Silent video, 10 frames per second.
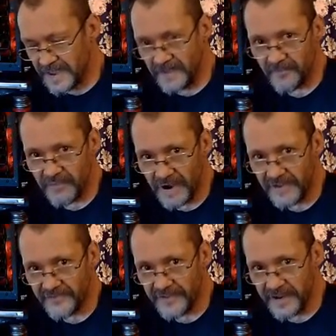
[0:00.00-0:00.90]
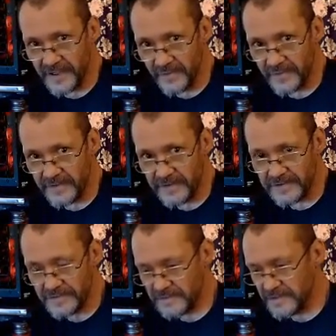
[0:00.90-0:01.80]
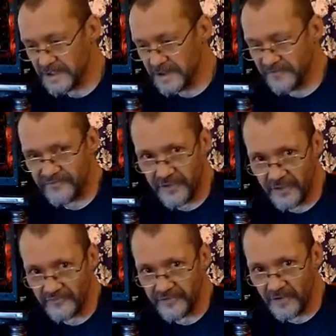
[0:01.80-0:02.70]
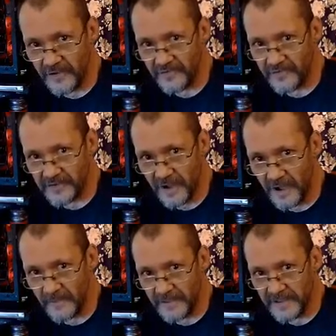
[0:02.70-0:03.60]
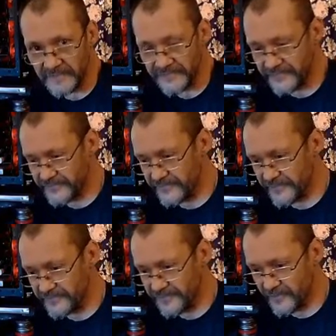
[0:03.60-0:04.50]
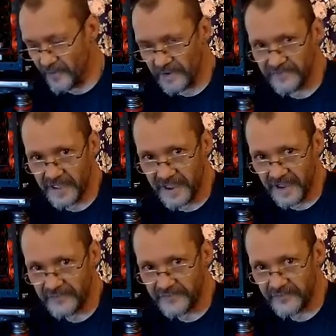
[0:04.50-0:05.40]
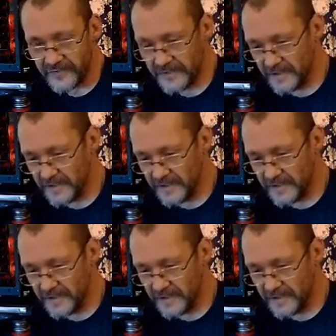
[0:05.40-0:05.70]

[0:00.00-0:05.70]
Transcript: it brings it open and it shows you all your comments that you want to answer.